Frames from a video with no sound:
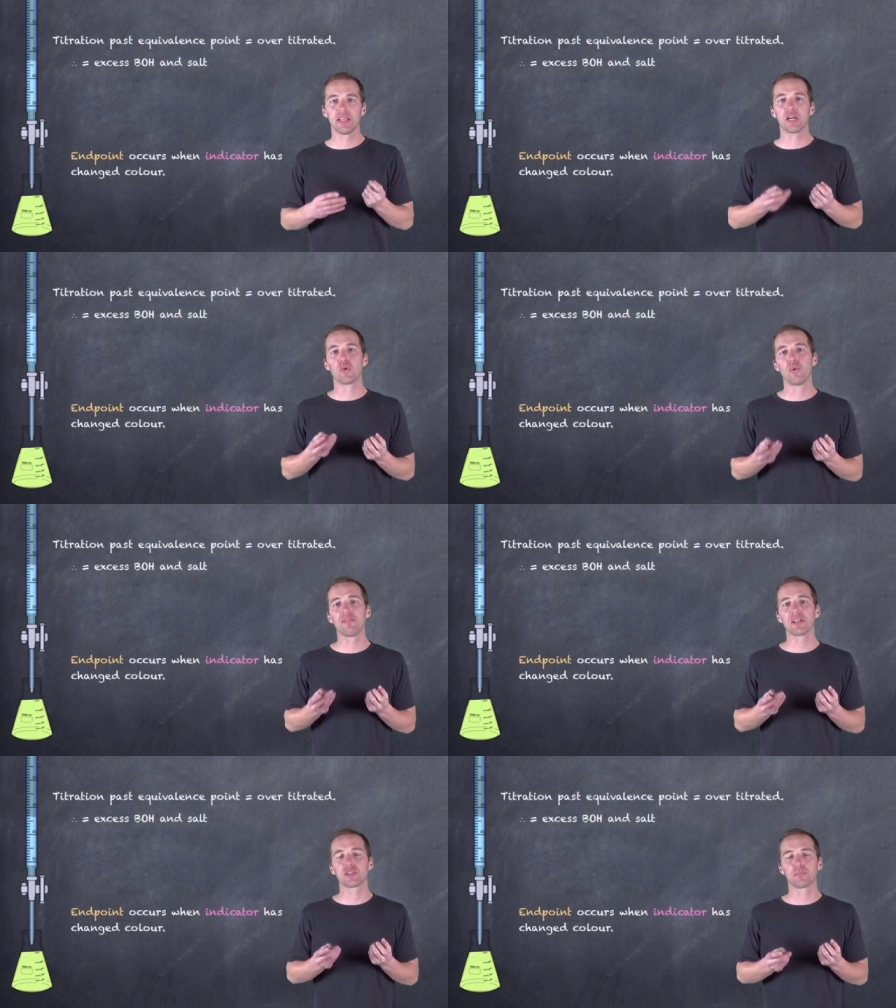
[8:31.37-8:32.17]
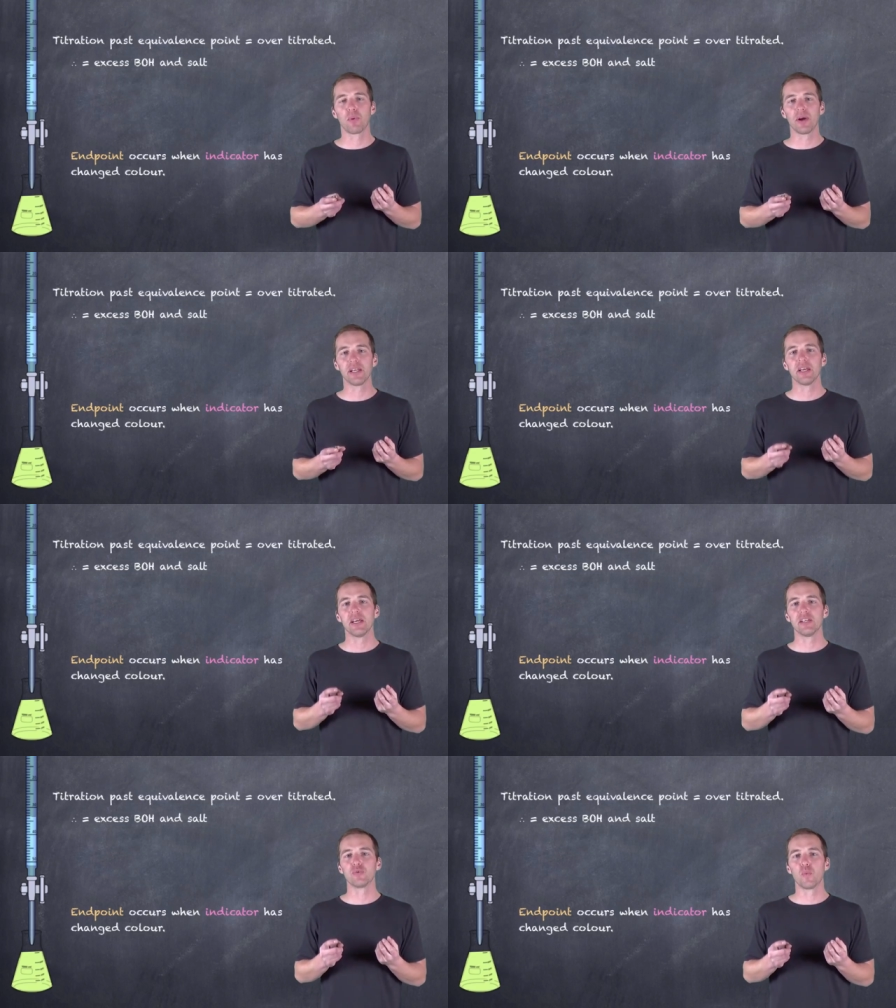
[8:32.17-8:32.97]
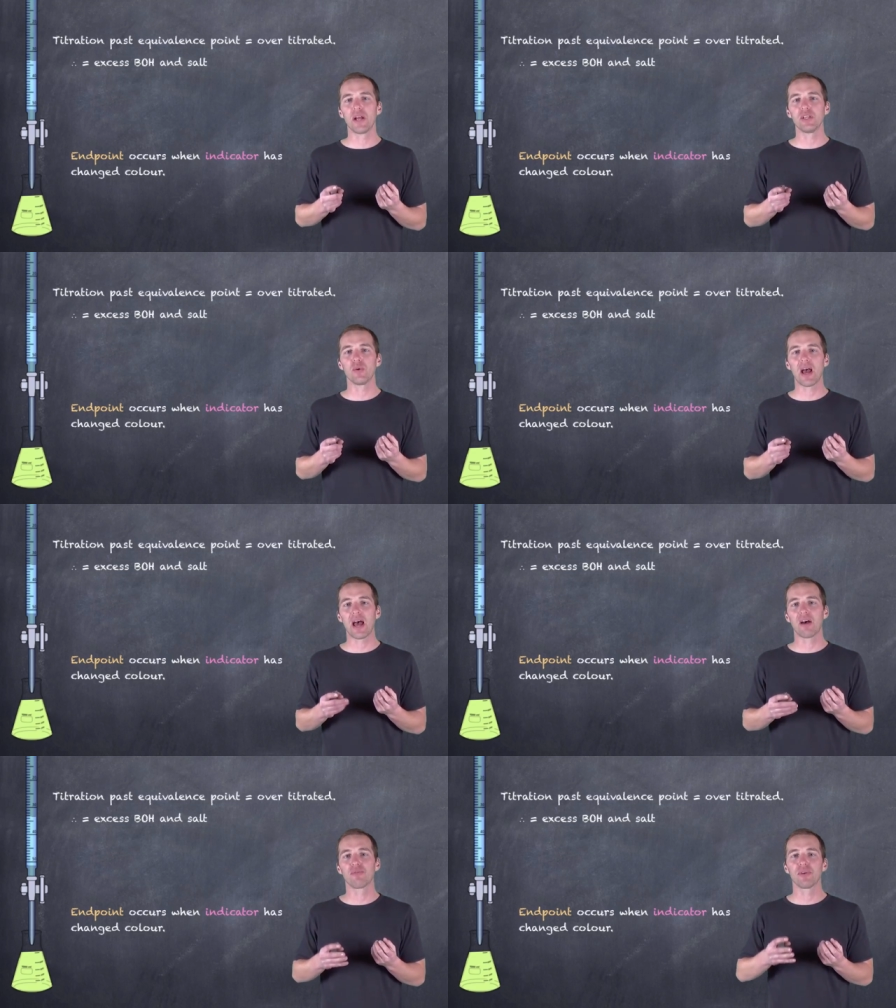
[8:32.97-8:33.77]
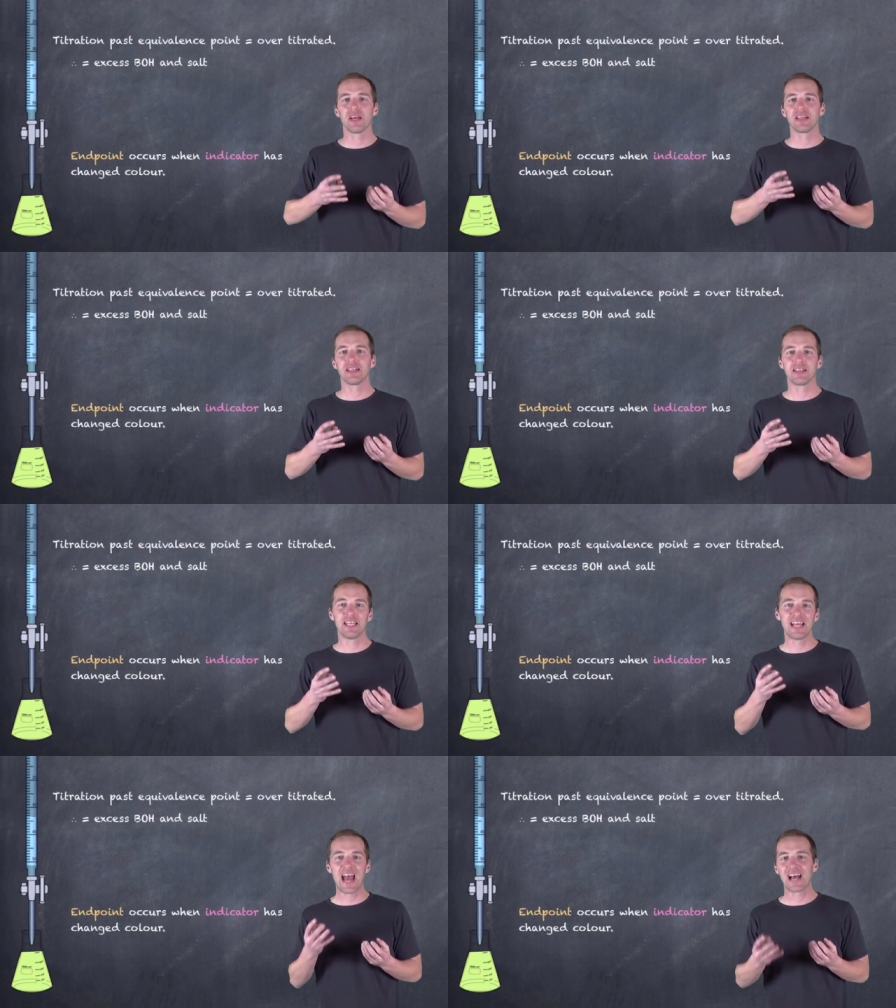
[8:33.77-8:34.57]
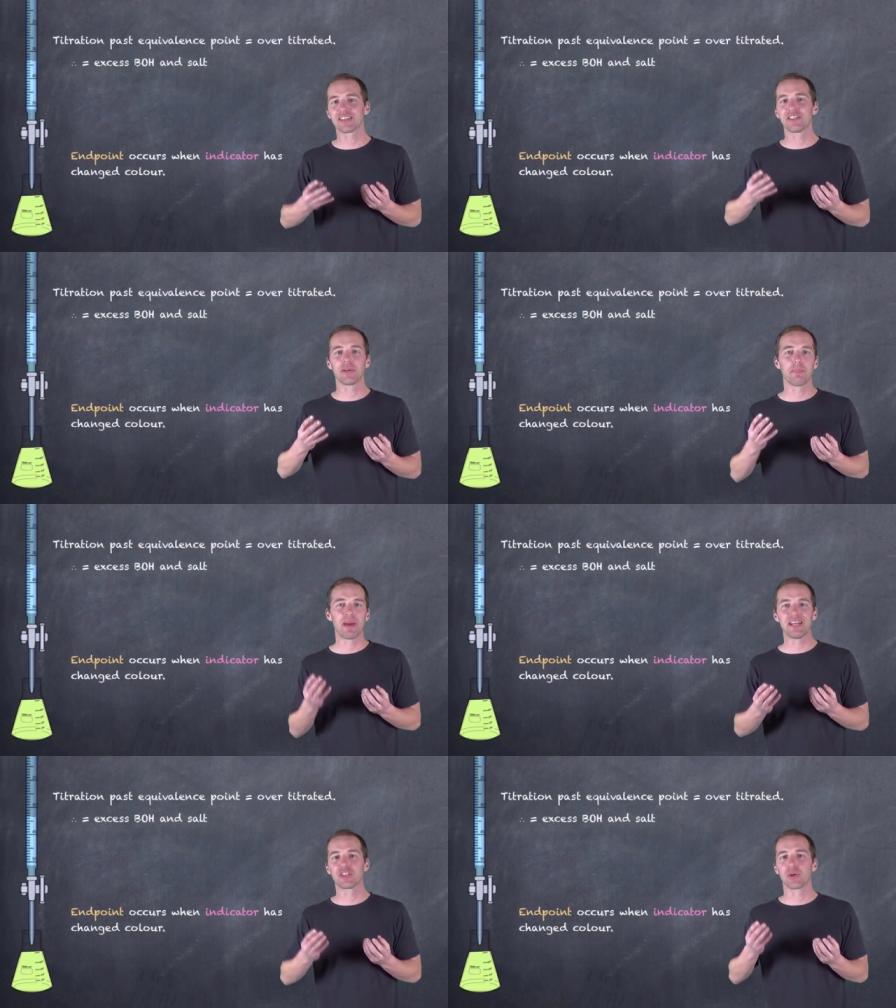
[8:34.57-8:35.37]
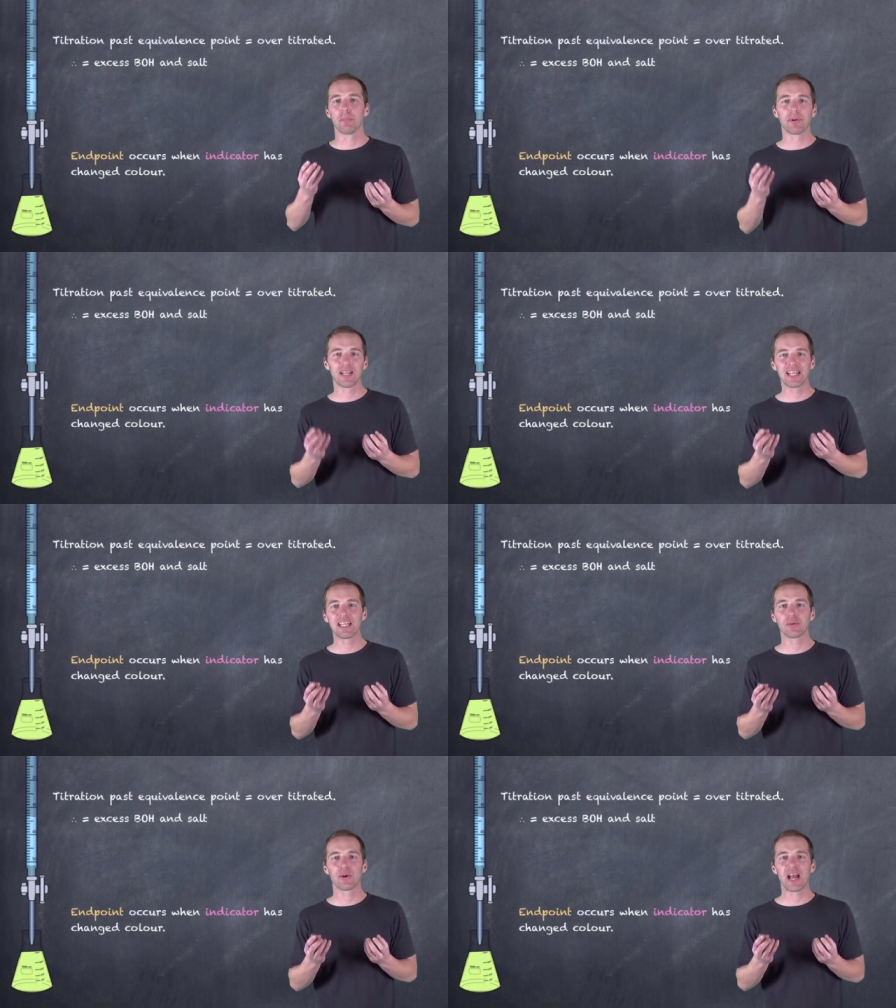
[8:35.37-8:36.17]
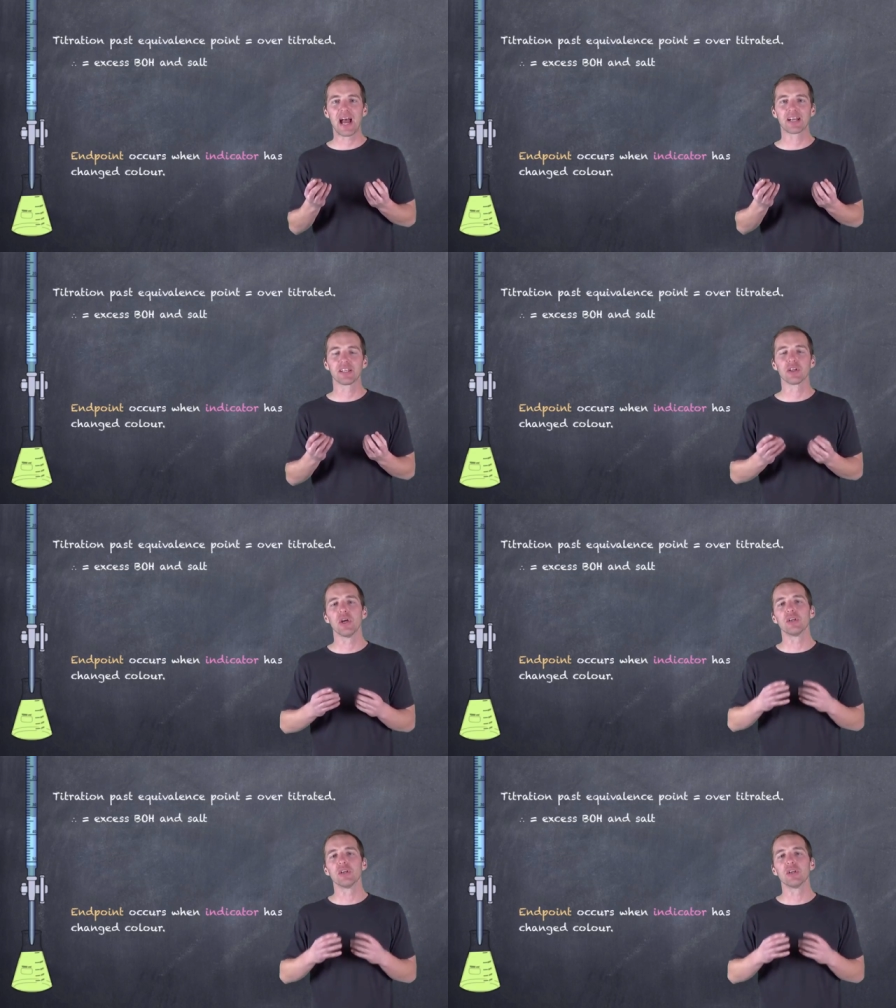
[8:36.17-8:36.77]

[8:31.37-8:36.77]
The equivalence point is when you have the acid and base completely reacted.